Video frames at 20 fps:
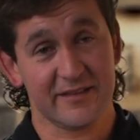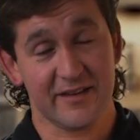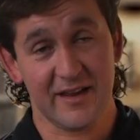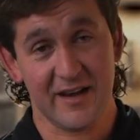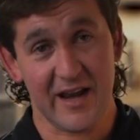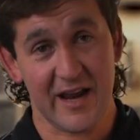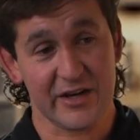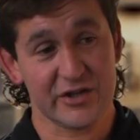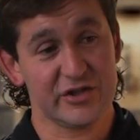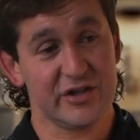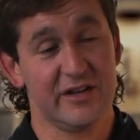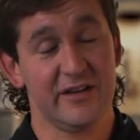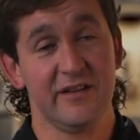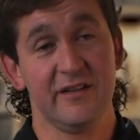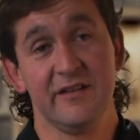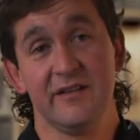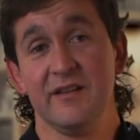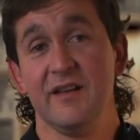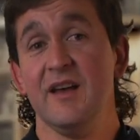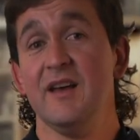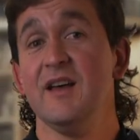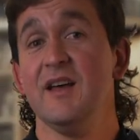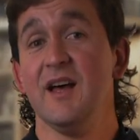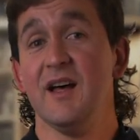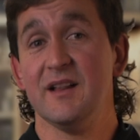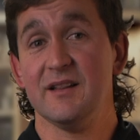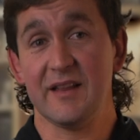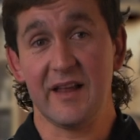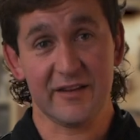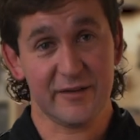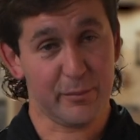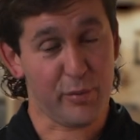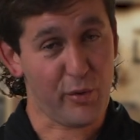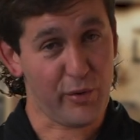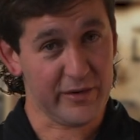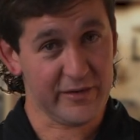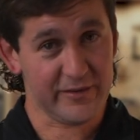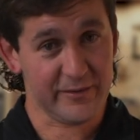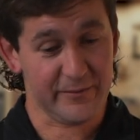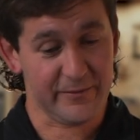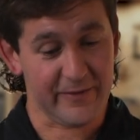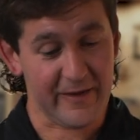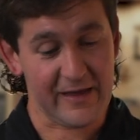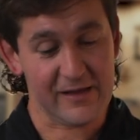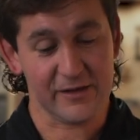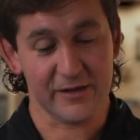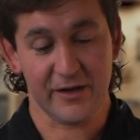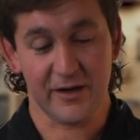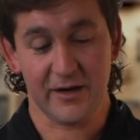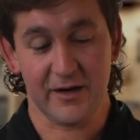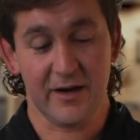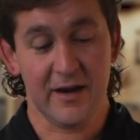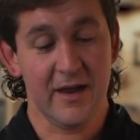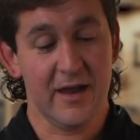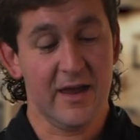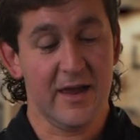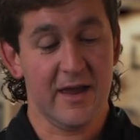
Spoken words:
connections, less points of failure,